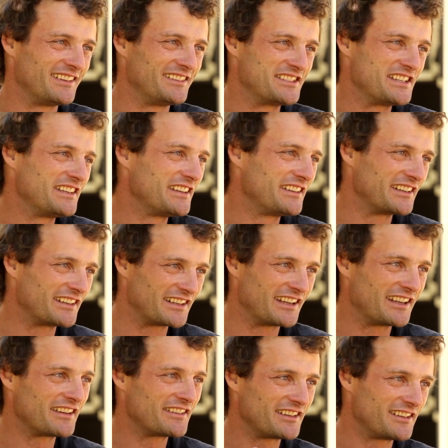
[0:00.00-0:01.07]
Jean and
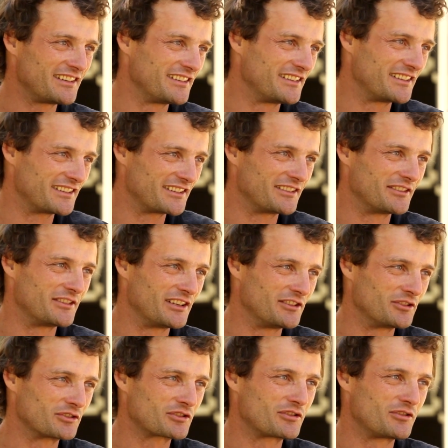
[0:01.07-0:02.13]
Edel and a
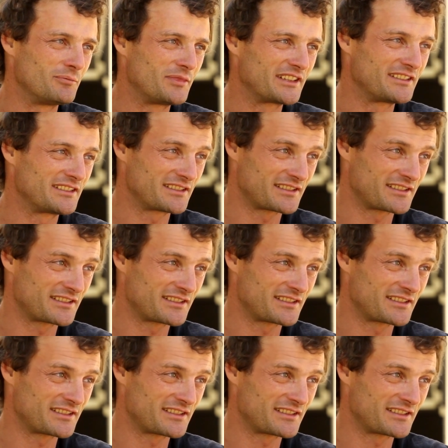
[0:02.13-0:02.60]
lot of companies.